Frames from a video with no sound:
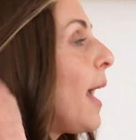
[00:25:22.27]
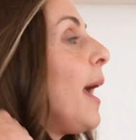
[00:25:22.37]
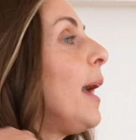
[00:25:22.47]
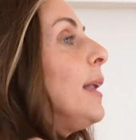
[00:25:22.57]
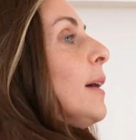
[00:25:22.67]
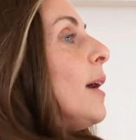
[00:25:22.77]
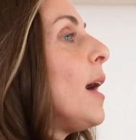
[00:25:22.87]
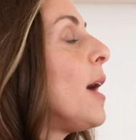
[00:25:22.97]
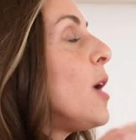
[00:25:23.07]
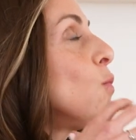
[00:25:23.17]
and
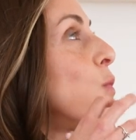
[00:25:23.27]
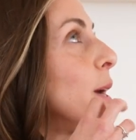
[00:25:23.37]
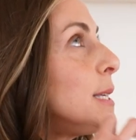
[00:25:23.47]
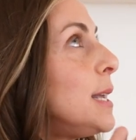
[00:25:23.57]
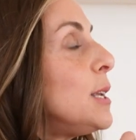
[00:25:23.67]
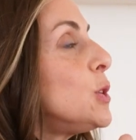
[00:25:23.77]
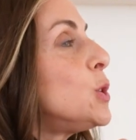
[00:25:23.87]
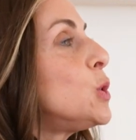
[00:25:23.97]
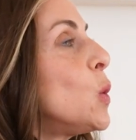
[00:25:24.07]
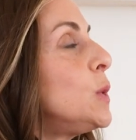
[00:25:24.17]
it resonated
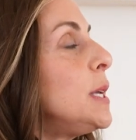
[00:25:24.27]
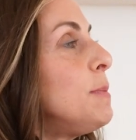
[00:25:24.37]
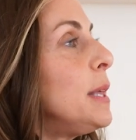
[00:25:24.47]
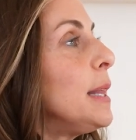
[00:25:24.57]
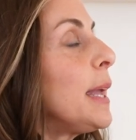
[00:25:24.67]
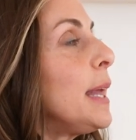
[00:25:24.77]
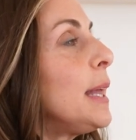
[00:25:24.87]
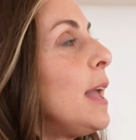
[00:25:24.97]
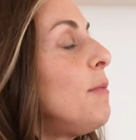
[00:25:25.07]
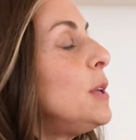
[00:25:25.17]
so deeply. Like,
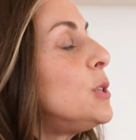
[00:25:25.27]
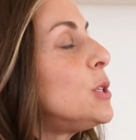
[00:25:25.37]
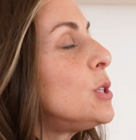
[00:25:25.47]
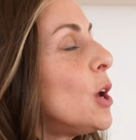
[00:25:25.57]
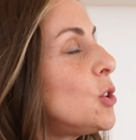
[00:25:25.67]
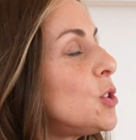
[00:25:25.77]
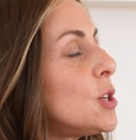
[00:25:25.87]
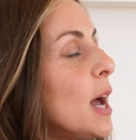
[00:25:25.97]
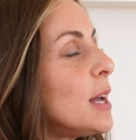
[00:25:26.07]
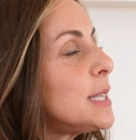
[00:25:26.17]
it gave me
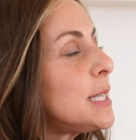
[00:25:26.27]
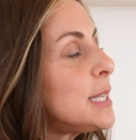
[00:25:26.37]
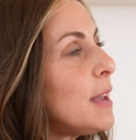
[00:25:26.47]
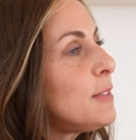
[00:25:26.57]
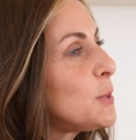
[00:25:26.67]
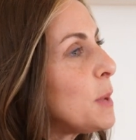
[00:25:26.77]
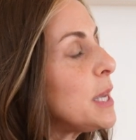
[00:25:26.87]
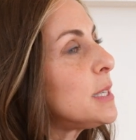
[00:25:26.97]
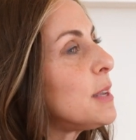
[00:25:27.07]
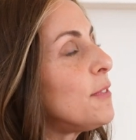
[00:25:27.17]
such a safe
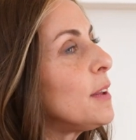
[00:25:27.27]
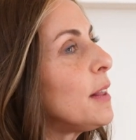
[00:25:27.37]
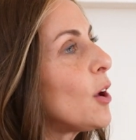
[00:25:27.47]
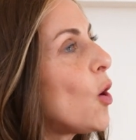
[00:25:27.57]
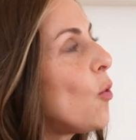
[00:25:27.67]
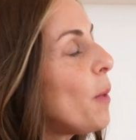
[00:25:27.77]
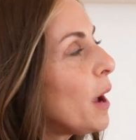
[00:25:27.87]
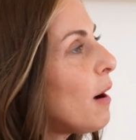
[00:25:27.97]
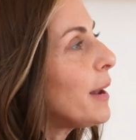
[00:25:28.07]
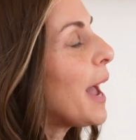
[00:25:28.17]
space to feel like, oh my
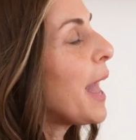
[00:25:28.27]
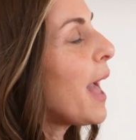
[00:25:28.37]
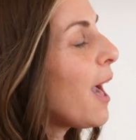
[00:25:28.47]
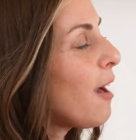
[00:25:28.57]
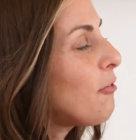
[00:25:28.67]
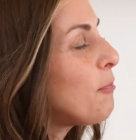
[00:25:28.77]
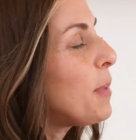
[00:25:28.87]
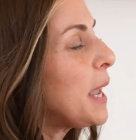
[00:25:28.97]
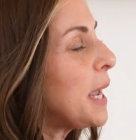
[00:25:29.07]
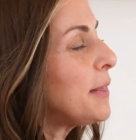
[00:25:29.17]
God, I have
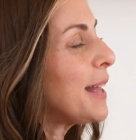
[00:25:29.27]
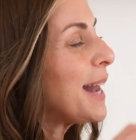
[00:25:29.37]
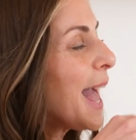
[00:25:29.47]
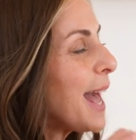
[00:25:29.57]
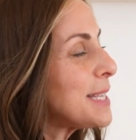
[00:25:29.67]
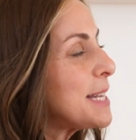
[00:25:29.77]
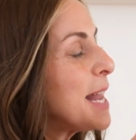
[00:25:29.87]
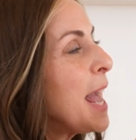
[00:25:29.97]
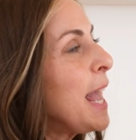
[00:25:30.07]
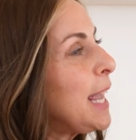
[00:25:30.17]
pain that hasn't
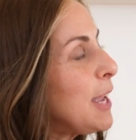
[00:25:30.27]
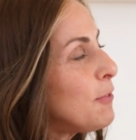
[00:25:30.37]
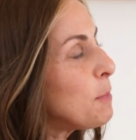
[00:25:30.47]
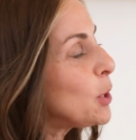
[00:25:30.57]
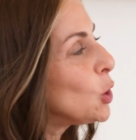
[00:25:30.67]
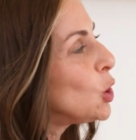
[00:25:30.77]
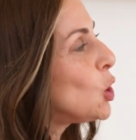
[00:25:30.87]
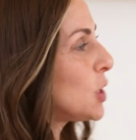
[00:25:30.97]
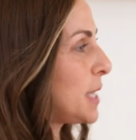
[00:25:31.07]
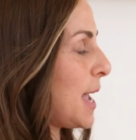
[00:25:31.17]
even been
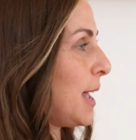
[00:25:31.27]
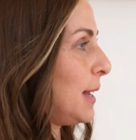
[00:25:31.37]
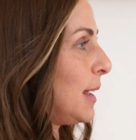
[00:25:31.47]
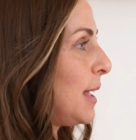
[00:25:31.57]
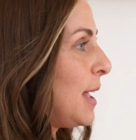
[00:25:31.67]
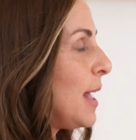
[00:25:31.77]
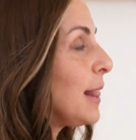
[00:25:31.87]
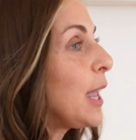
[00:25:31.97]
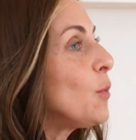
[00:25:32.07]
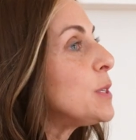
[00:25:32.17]
looked at.
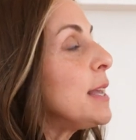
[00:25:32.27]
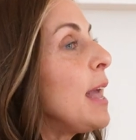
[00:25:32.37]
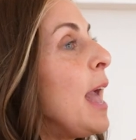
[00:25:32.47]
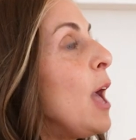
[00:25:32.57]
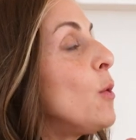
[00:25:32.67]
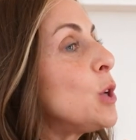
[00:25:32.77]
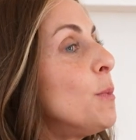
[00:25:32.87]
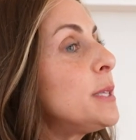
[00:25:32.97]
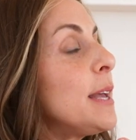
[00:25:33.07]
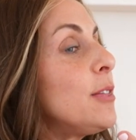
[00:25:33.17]
Like, it was
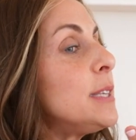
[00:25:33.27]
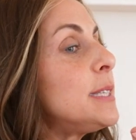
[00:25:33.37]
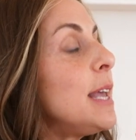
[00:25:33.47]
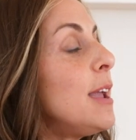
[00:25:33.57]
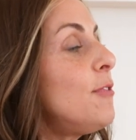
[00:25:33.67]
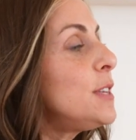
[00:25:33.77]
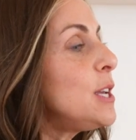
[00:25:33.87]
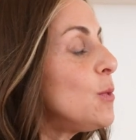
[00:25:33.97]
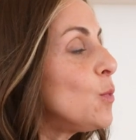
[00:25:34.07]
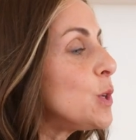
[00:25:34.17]
almost like the
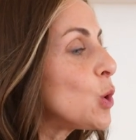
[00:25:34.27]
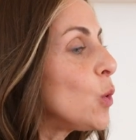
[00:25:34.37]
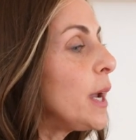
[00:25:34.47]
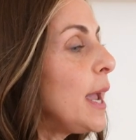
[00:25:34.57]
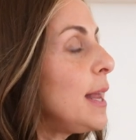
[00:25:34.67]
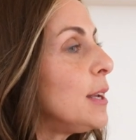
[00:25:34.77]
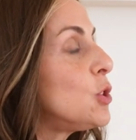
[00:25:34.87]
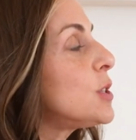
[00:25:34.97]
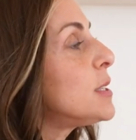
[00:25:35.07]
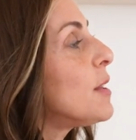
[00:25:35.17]
safety was created,
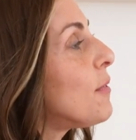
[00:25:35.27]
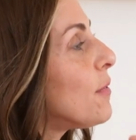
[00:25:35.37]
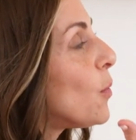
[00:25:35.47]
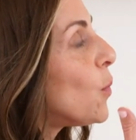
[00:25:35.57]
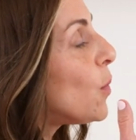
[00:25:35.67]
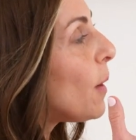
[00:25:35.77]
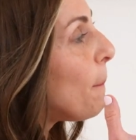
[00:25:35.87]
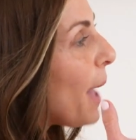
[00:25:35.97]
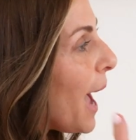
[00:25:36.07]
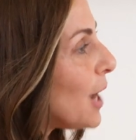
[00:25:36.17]
just the
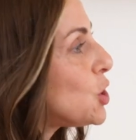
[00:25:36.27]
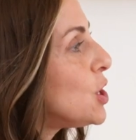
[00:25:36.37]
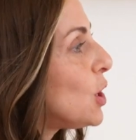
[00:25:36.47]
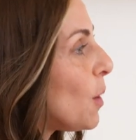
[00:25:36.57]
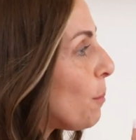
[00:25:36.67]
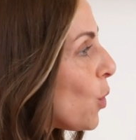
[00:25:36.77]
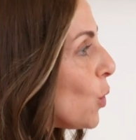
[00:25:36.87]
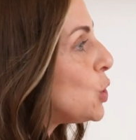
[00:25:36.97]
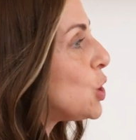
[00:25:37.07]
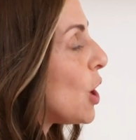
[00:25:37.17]
compassionate
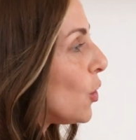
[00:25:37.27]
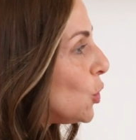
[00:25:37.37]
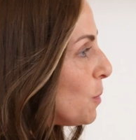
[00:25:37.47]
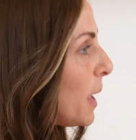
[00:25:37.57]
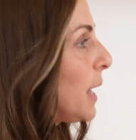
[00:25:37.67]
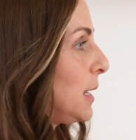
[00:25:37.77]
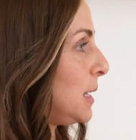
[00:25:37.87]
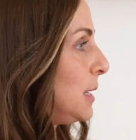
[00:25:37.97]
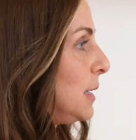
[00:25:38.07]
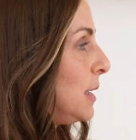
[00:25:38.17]
approach to our
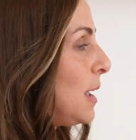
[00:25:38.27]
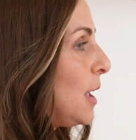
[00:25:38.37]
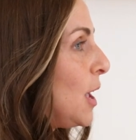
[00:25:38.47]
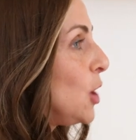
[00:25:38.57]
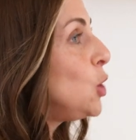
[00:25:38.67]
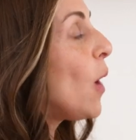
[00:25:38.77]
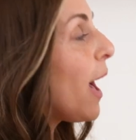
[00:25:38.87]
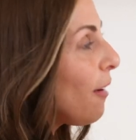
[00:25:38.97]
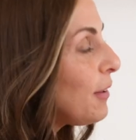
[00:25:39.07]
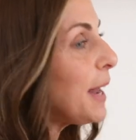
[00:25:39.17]
humanity. You
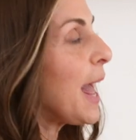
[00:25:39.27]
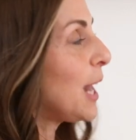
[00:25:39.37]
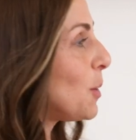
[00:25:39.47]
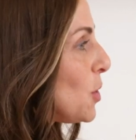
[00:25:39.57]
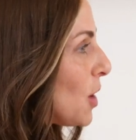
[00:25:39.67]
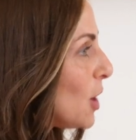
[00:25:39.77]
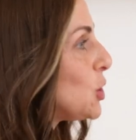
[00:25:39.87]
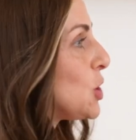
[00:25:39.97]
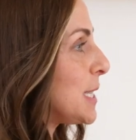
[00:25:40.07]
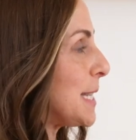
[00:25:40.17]
have an animal
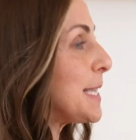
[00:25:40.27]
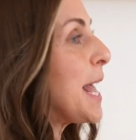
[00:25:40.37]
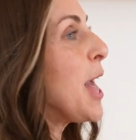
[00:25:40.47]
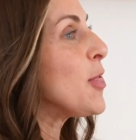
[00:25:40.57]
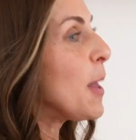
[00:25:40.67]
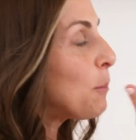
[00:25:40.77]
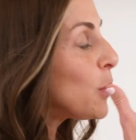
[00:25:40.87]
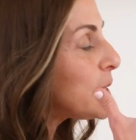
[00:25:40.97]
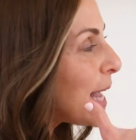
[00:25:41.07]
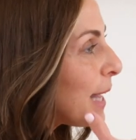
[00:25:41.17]
consciousness that
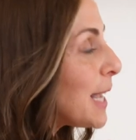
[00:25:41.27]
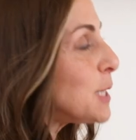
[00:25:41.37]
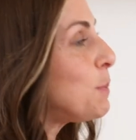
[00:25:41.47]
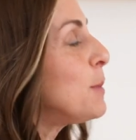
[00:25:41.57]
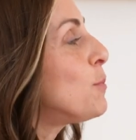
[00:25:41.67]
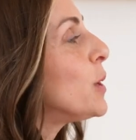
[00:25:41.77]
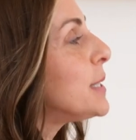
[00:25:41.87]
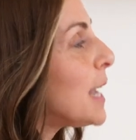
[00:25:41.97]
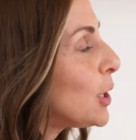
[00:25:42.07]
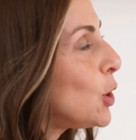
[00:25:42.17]
has been
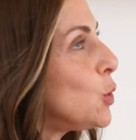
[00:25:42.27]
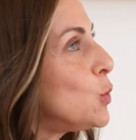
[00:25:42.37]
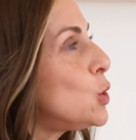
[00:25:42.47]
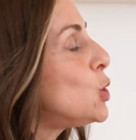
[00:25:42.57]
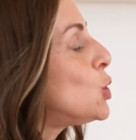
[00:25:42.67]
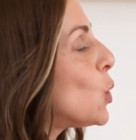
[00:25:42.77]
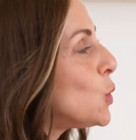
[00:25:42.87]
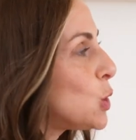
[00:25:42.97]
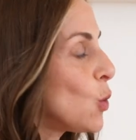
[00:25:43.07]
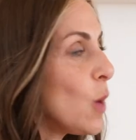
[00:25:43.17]
protecting you
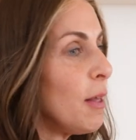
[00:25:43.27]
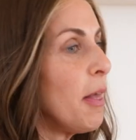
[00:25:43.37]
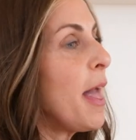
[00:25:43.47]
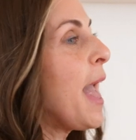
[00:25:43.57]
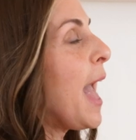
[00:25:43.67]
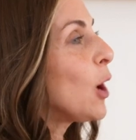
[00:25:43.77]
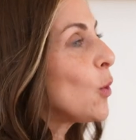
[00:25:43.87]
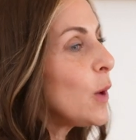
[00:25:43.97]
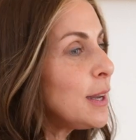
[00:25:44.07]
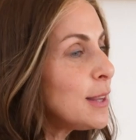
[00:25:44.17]
so well and
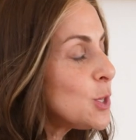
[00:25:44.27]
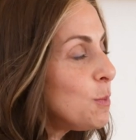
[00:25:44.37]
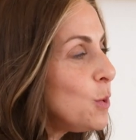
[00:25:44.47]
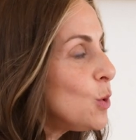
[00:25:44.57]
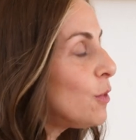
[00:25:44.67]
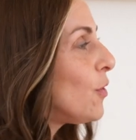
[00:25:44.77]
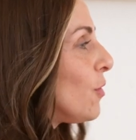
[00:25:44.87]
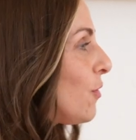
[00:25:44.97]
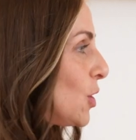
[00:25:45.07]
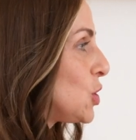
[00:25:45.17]
created this beautiful
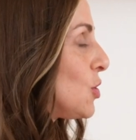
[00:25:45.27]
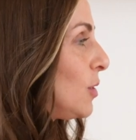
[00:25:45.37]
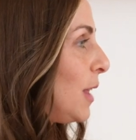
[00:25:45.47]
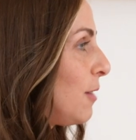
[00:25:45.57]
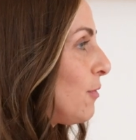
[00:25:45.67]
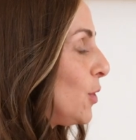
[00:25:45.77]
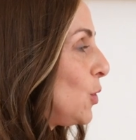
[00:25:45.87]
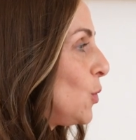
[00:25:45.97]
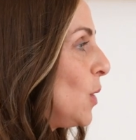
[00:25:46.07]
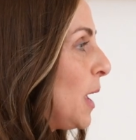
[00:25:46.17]
functional life for
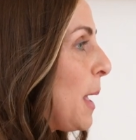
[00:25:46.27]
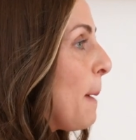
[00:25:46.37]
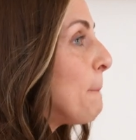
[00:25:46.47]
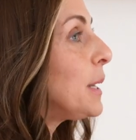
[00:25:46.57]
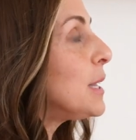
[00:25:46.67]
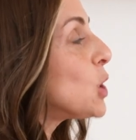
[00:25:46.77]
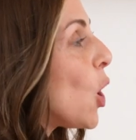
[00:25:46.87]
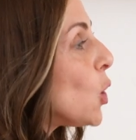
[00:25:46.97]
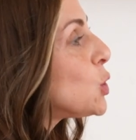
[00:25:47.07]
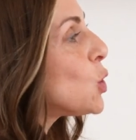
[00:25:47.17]
you, but it's
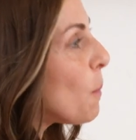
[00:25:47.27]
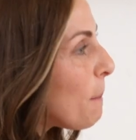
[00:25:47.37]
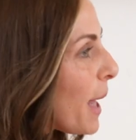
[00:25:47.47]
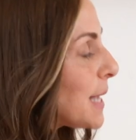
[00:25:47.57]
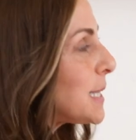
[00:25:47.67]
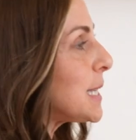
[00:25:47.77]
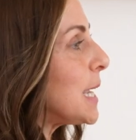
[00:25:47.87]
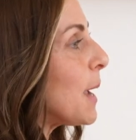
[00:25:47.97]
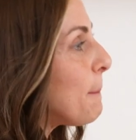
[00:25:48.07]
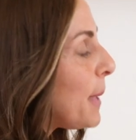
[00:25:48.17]
also
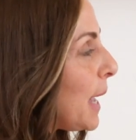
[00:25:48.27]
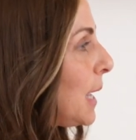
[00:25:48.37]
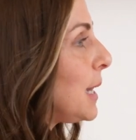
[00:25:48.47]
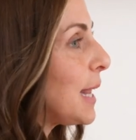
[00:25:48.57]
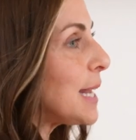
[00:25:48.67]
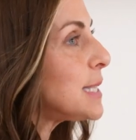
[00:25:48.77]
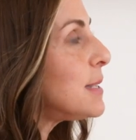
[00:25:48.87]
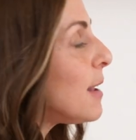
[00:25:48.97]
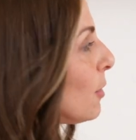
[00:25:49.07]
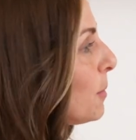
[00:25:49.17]
masking pain that has
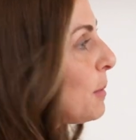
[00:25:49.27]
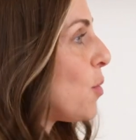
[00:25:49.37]
never been